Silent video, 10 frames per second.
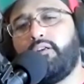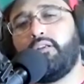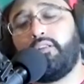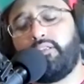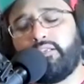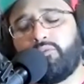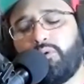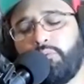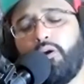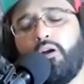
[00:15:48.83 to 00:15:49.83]
At least that's what
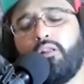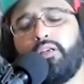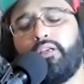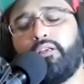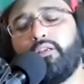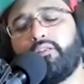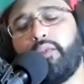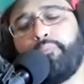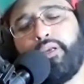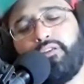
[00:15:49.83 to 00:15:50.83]
I'm calling it. It's
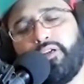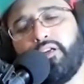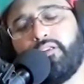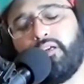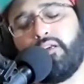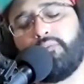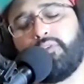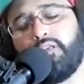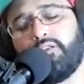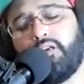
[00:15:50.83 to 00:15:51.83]
at
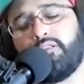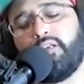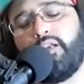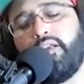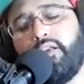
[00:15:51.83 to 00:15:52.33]
patreon.com/Rsay.